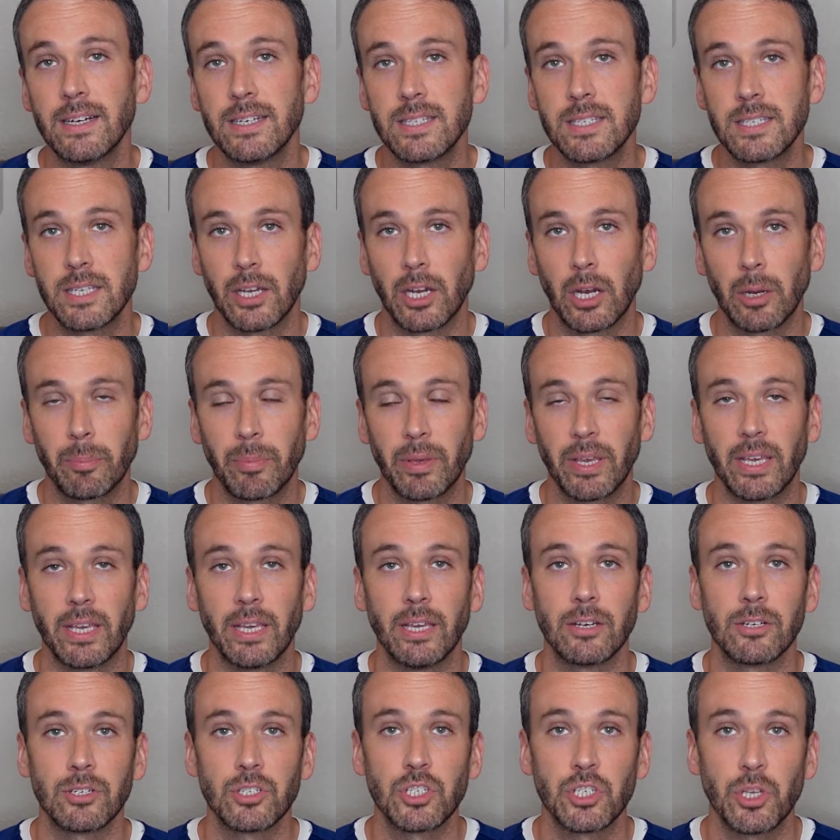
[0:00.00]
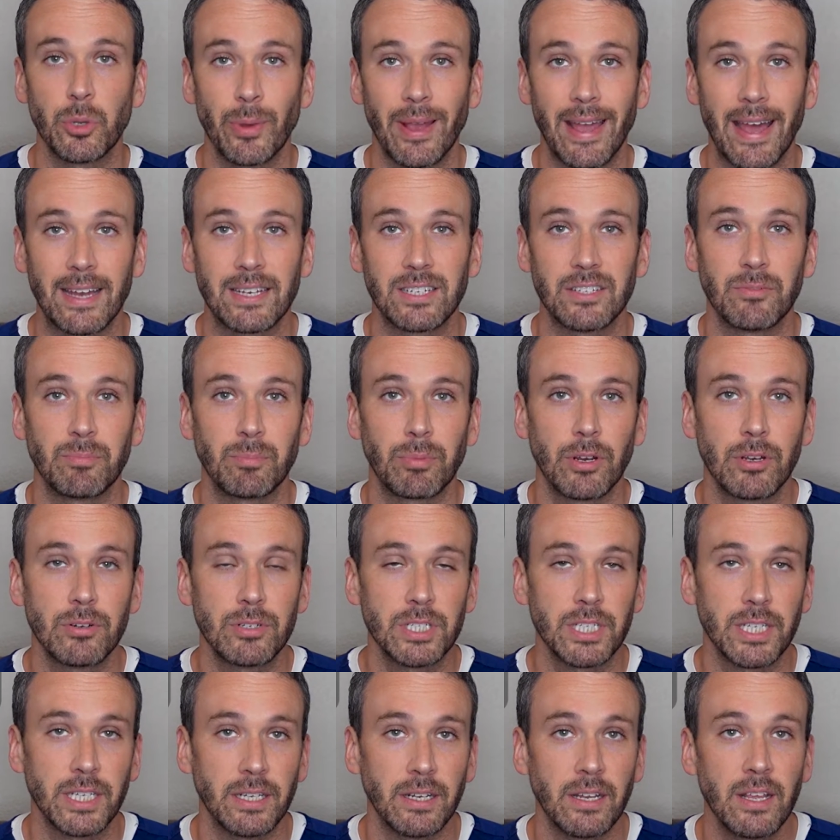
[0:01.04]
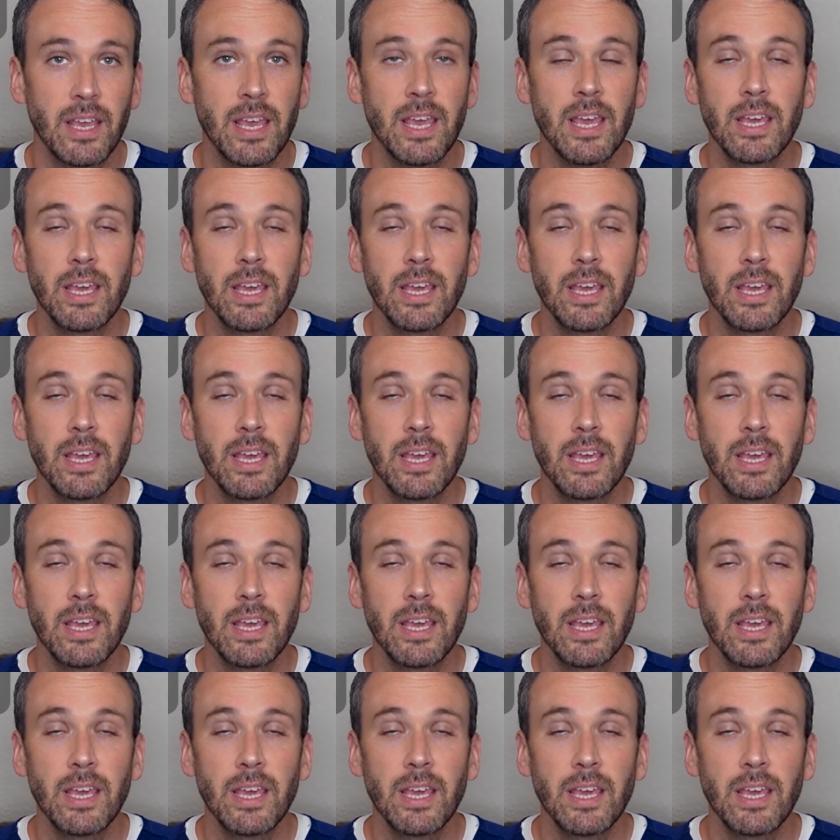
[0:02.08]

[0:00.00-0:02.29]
A CRP or C-reactive protein